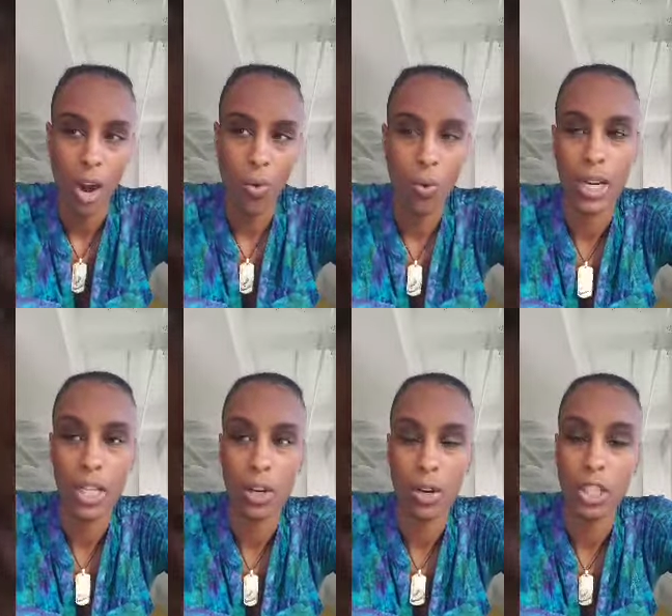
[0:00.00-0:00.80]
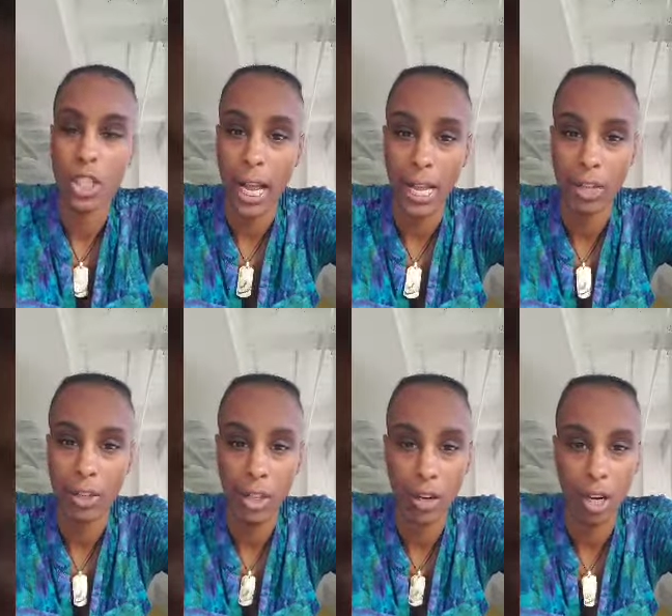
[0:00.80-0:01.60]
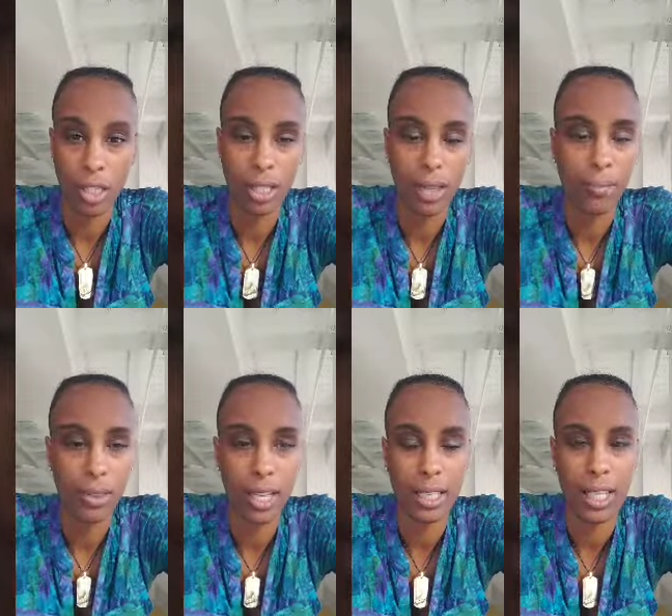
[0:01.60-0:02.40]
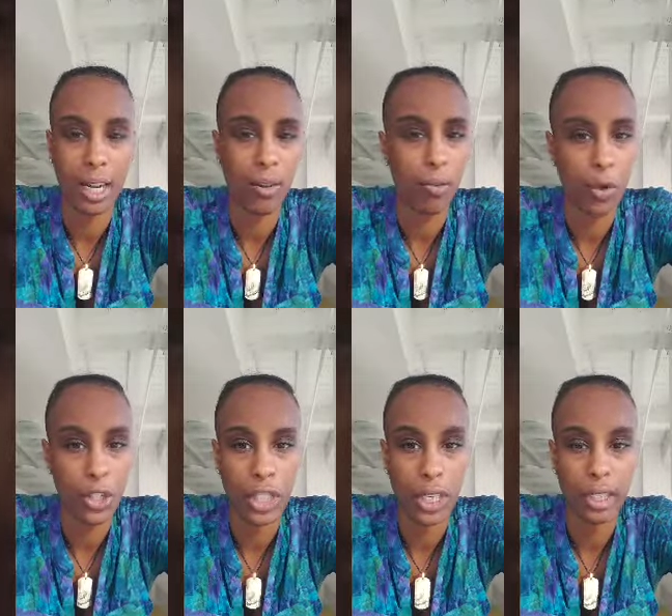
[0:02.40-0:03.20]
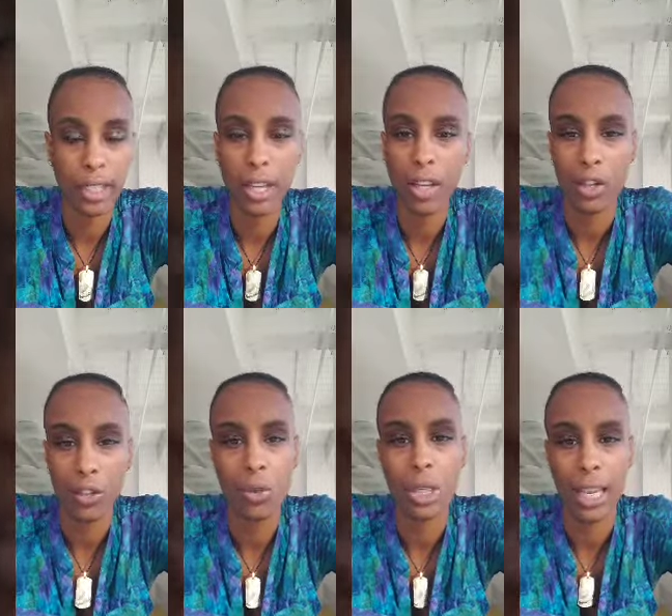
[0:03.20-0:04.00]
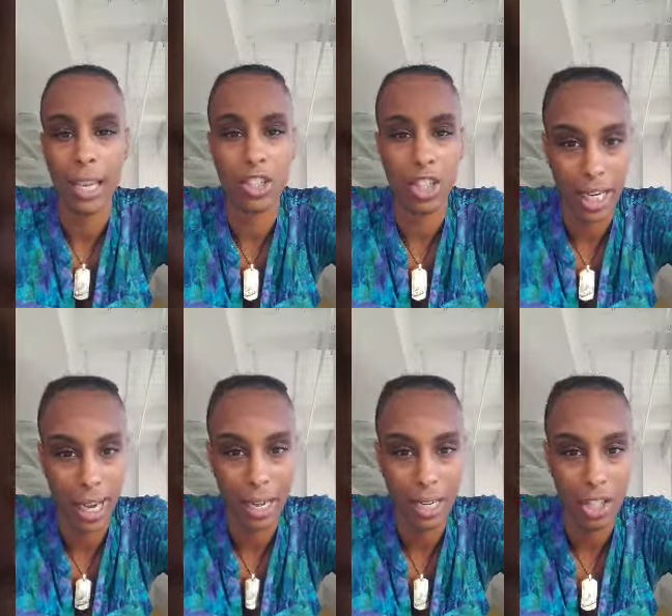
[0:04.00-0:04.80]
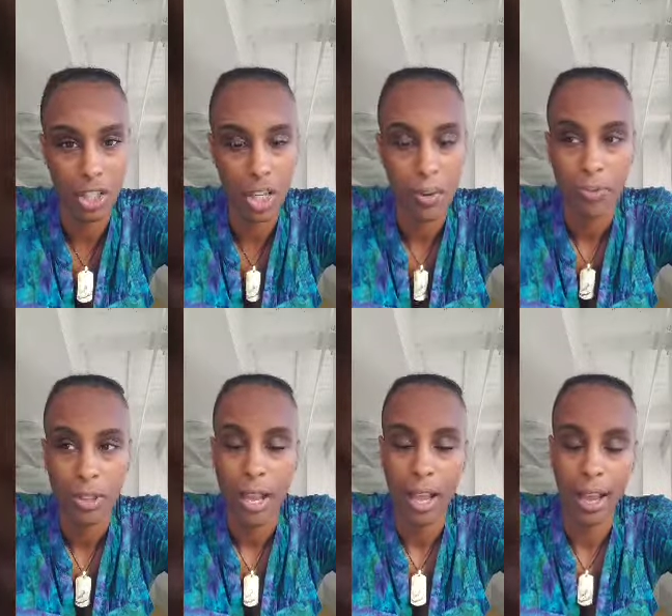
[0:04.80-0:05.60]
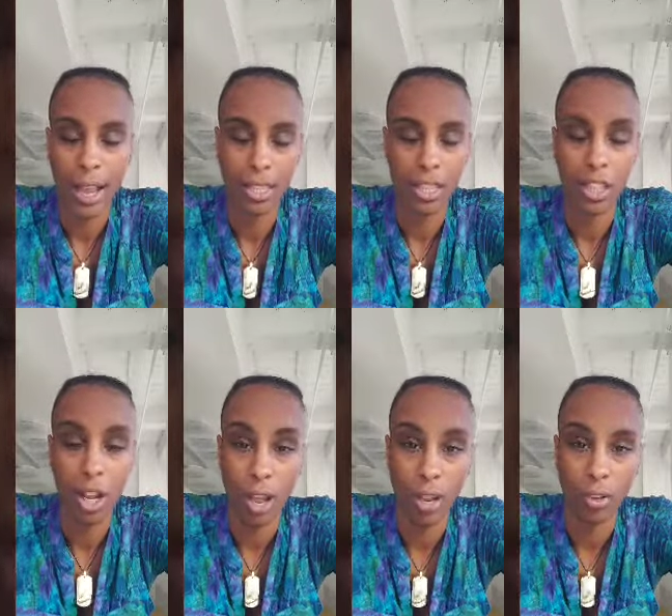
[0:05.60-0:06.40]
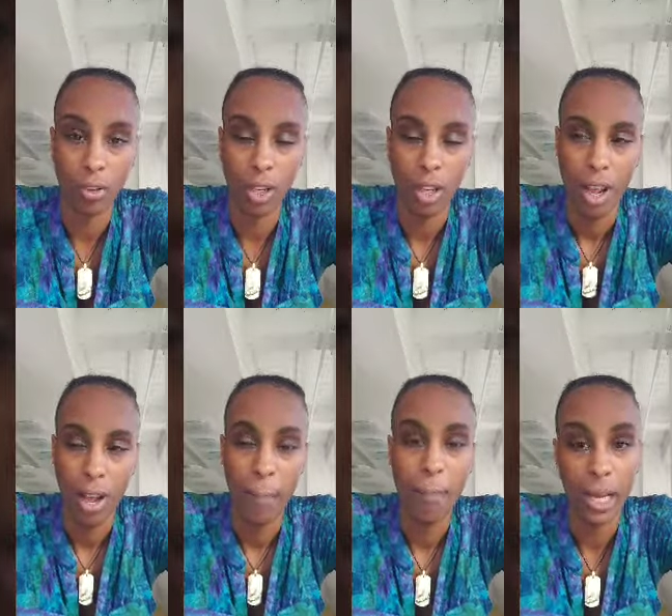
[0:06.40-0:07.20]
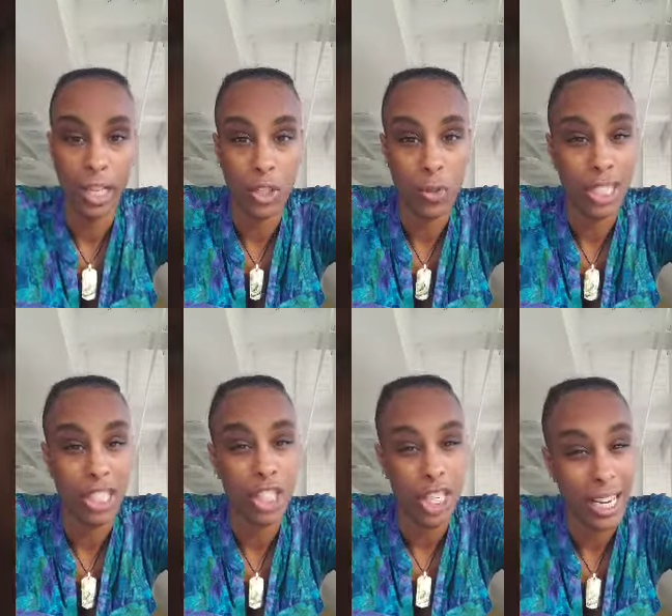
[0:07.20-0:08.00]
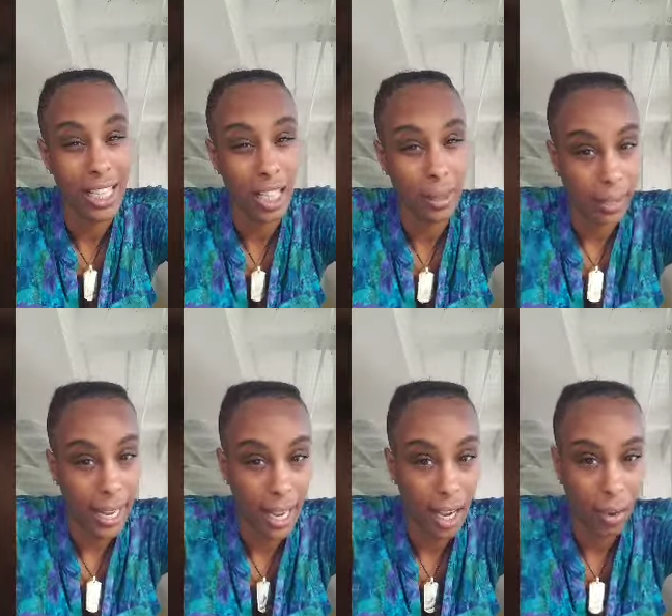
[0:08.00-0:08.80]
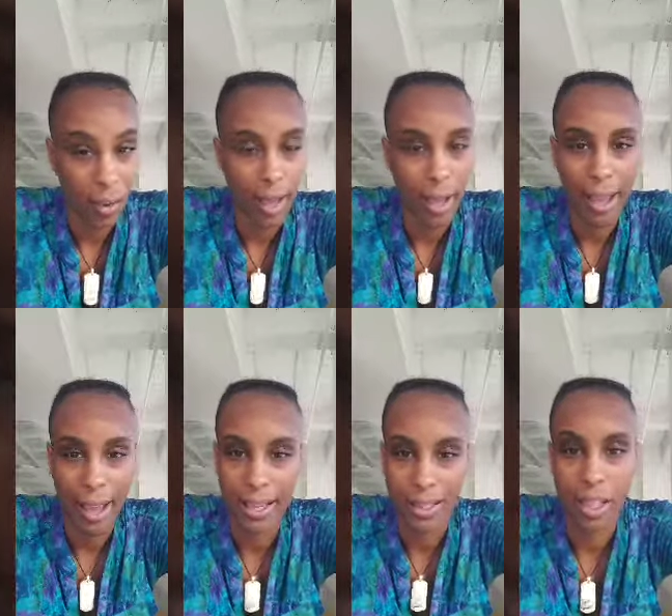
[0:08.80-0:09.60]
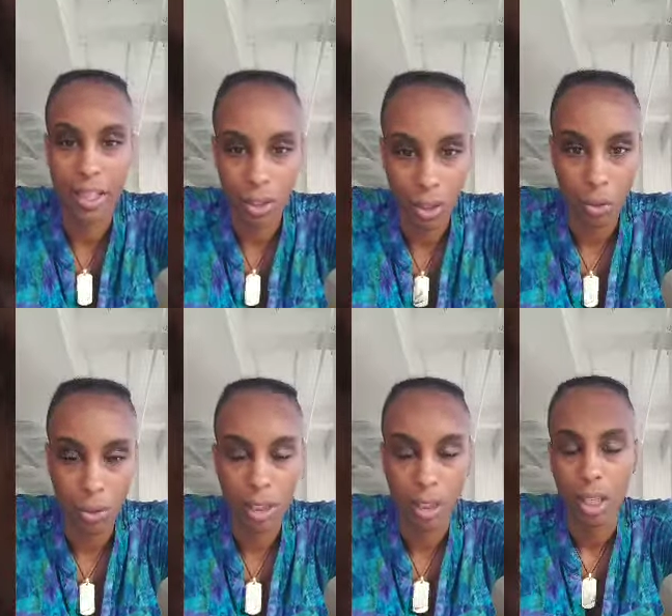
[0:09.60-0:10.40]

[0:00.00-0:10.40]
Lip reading: When you're a child, there are some things that unfortunately you can't change as a child, but you can change them now as an adult.